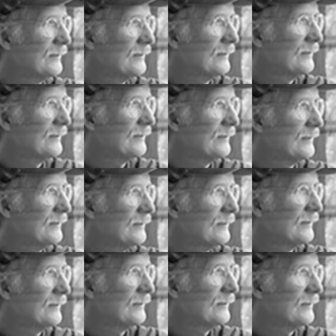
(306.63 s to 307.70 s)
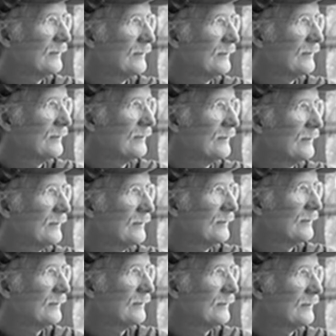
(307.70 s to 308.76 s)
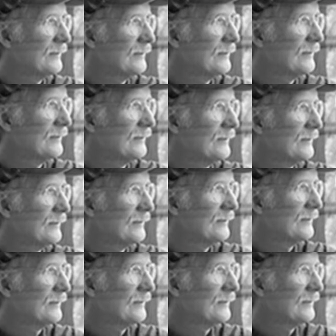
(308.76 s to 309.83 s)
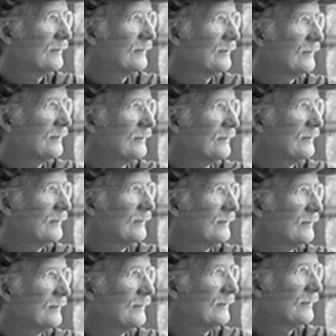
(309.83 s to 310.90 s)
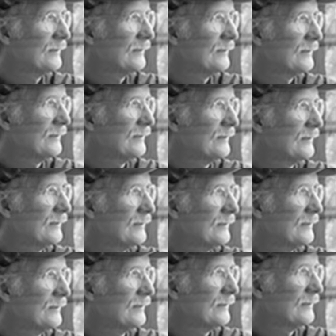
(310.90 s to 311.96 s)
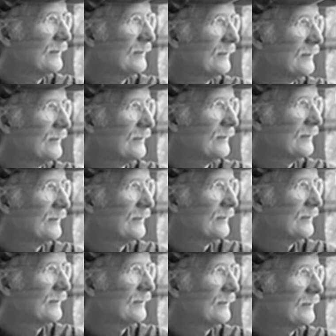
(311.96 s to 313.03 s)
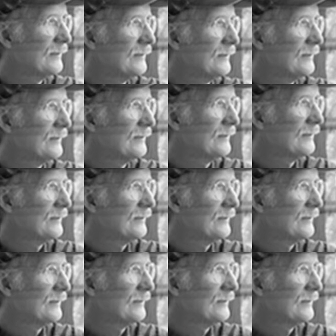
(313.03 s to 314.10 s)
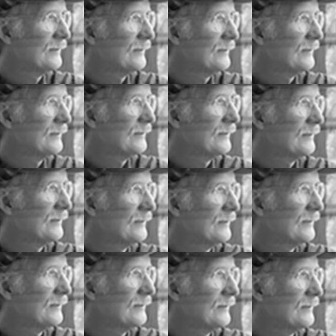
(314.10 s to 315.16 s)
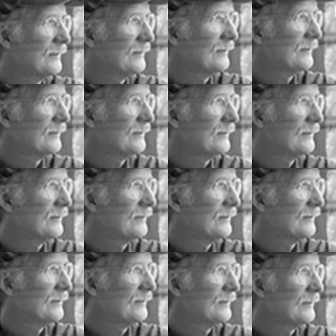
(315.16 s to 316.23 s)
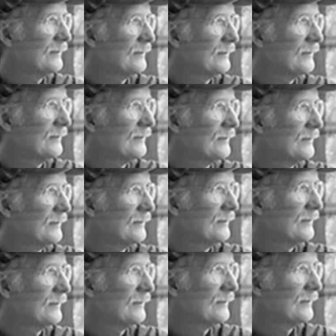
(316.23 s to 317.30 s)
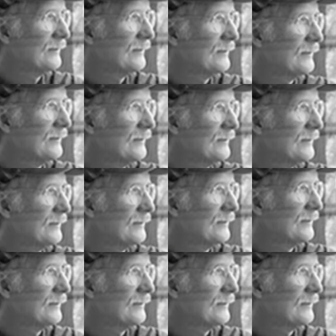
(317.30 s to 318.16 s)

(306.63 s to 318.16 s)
We are often without orientation using digital technologies, and we use them simply because they are available, not because they are the best answer to our challenges.